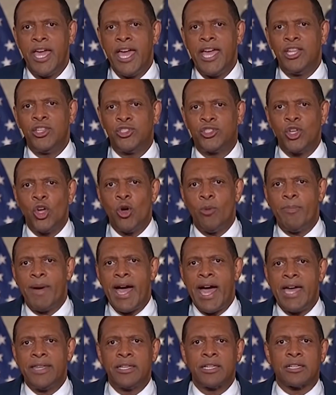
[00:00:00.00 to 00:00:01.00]
and Joe
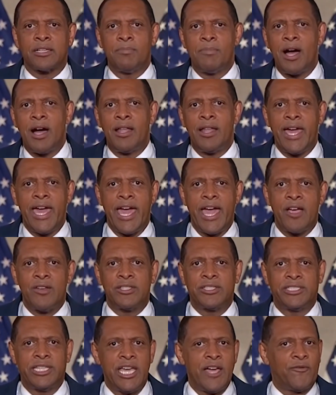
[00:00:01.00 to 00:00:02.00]
Biden and Kamala
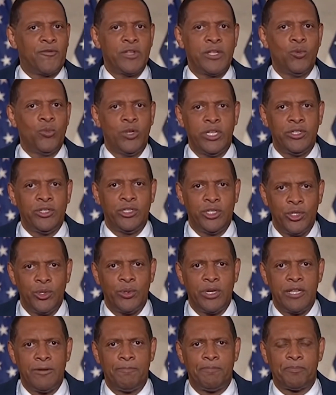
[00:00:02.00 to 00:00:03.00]
Harris definitely wouldn't
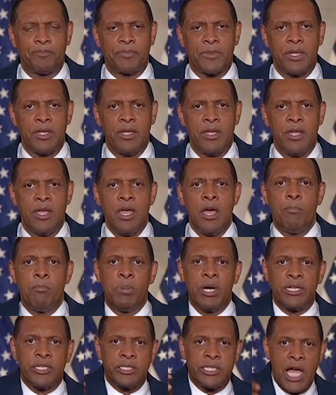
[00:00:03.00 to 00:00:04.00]
do it.
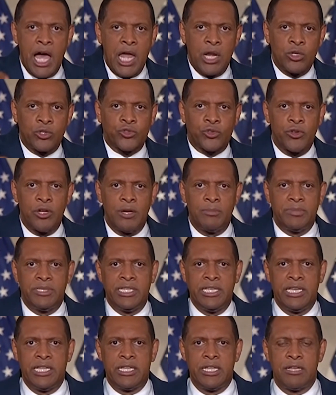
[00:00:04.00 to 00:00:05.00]
But Donald Trump
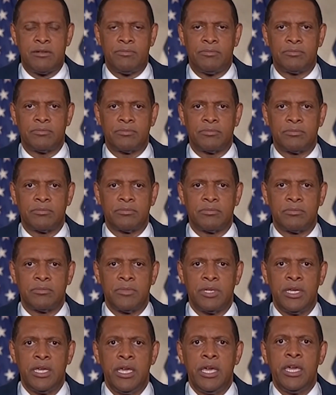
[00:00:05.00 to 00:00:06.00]
did it.
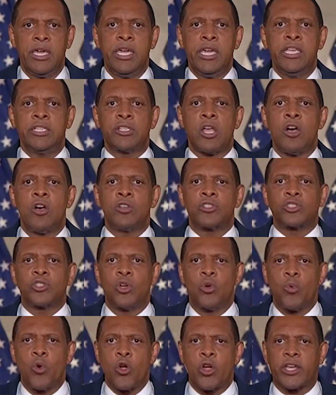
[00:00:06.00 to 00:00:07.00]
He's
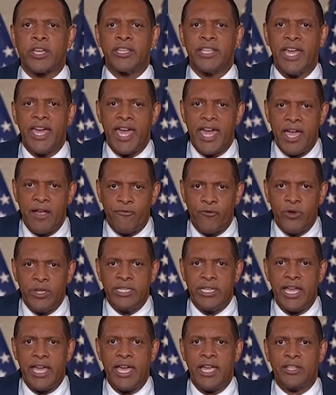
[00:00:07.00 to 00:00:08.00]
also working every
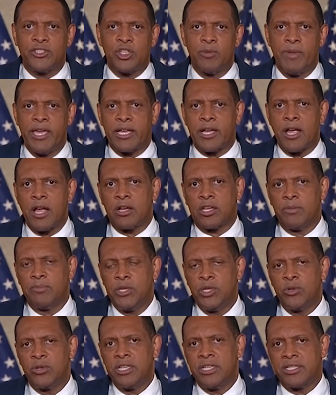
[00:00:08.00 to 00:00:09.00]
day to make our
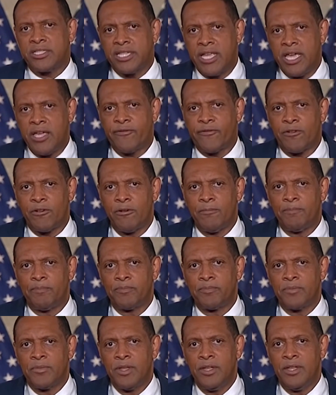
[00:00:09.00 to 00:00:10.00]
communities safer.
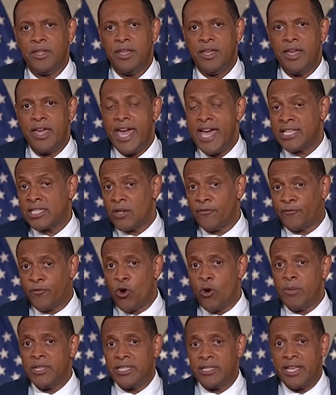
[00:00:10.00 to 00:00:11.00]
As a
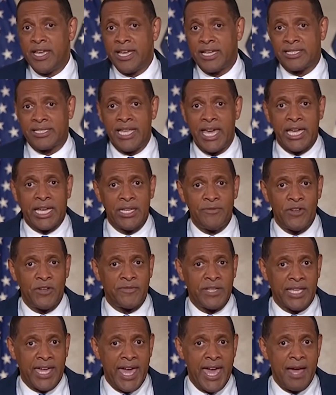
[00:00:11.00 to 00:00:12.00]
former executive
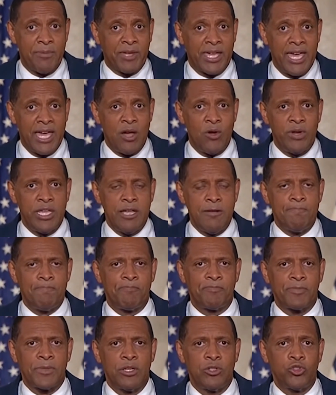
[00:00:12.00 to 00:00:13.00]
of DeKalb County,
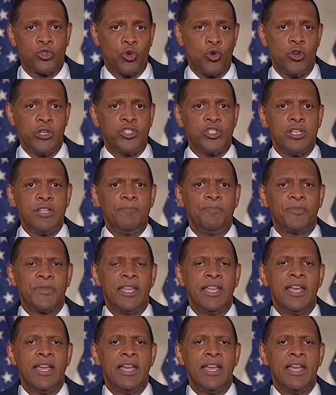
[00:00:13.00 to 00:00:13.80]
Georgia,